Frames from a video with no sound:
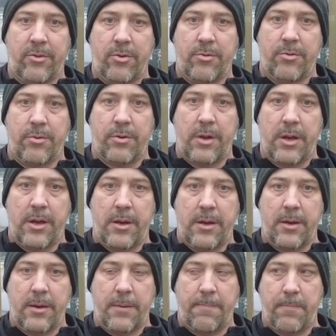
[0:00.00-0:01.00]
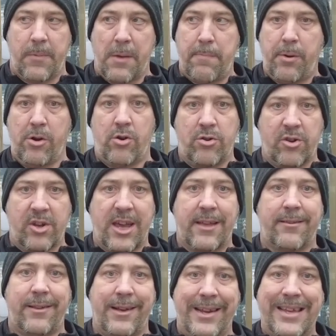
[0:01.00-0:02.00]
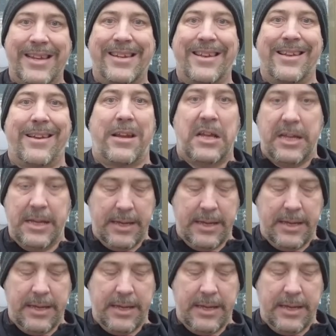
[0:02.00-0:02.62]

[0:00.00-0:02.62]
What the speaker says: to block as little